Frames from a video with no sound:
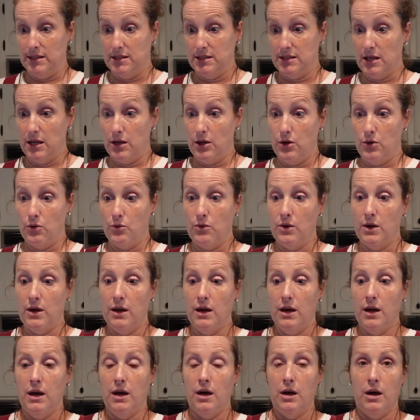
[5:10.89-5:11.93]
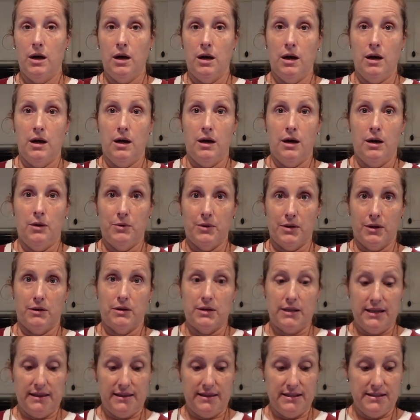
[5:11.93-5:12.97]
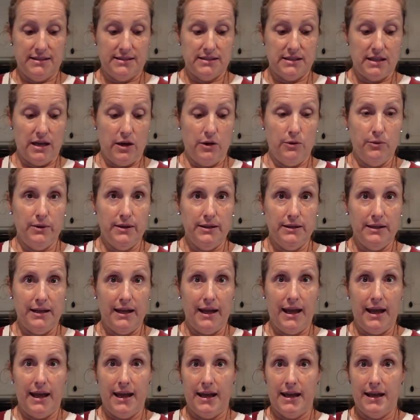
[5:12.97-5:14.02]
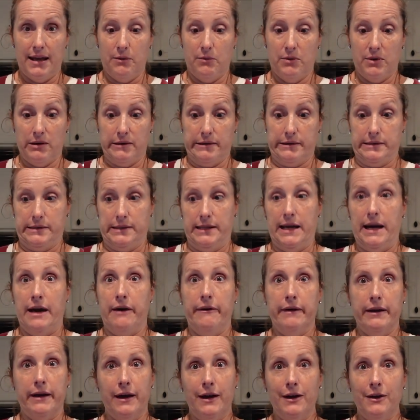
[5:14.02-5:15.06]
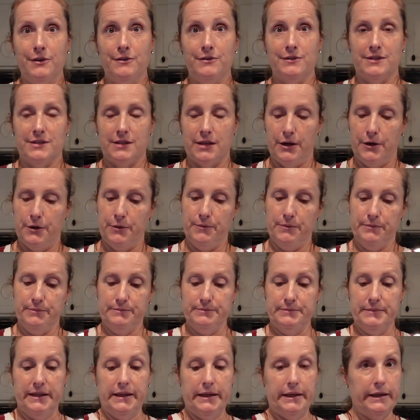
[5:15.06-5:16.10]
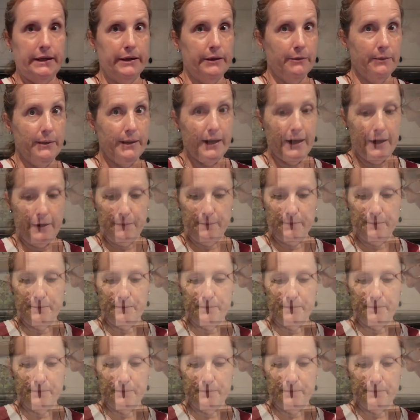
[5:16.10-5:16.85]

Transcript: So we're going to get this going and we're going to see how it goes. So here we go.